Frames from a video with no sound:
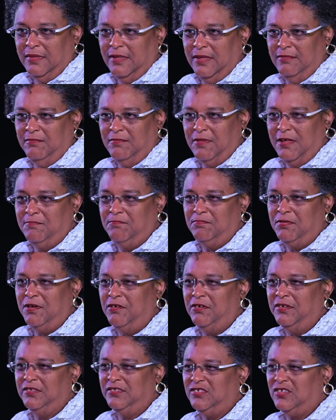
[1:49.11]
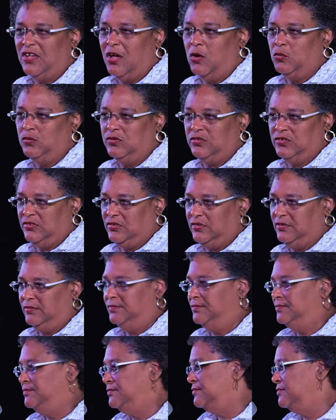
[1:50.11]
in my parents' house,
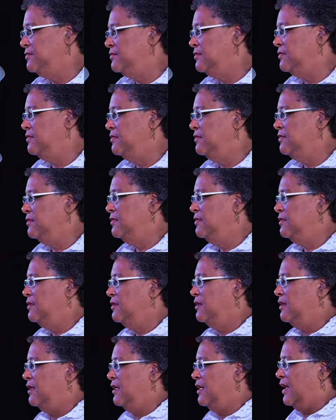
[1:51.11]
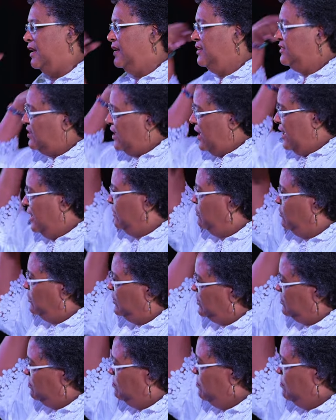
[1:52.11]
and his head was